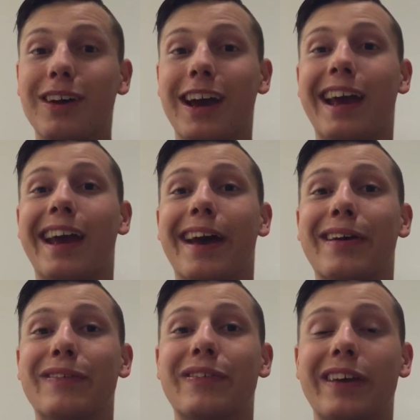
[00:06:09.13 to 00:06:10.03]
I
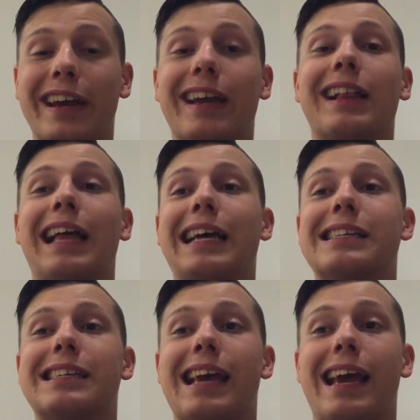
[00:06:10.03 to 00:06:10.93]
have a
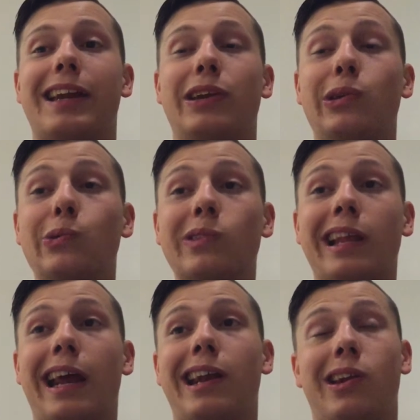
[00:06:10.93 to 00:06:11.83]
class at noon
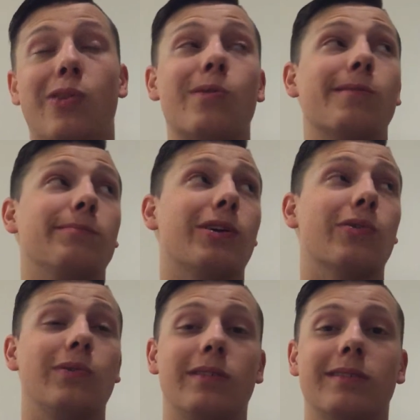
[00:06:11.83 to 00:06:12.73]
that I know I'm
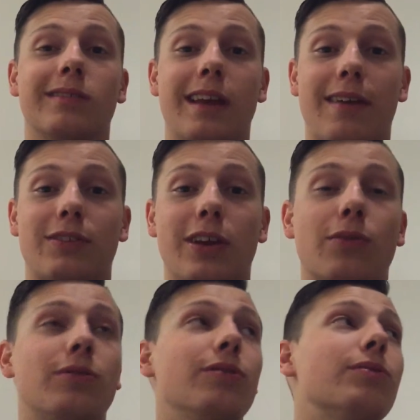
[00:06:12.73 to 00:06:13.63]
going to have to
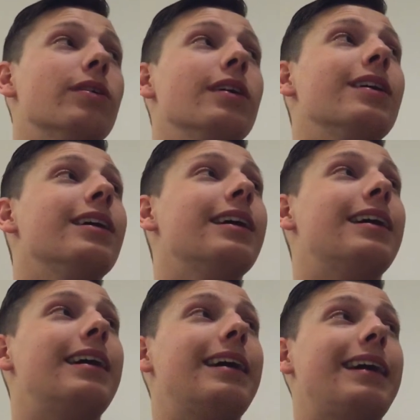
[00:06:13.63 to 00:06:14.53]
go
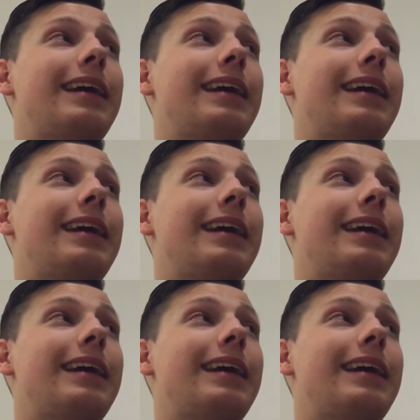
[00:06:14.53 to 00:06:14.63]
to.